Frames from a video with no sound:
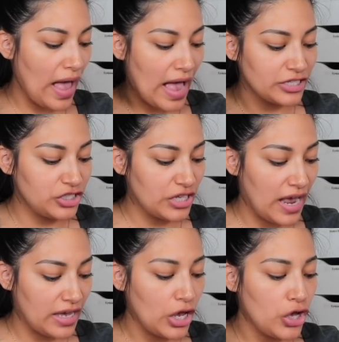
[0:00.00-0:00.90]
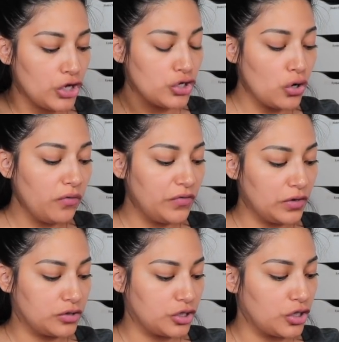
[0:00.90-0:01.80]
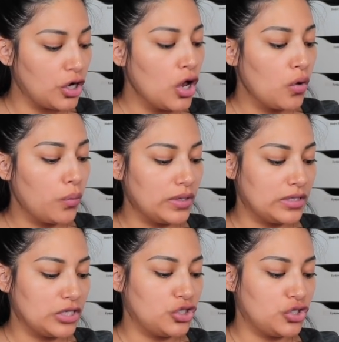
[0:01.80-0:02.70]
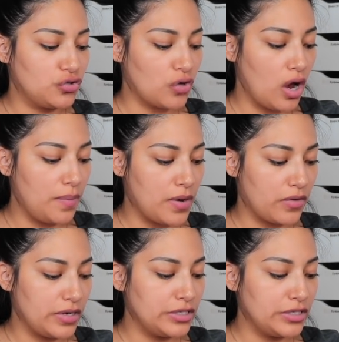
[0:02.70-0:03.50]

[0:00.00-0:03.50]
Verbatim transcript: hashtag no filter with strawberry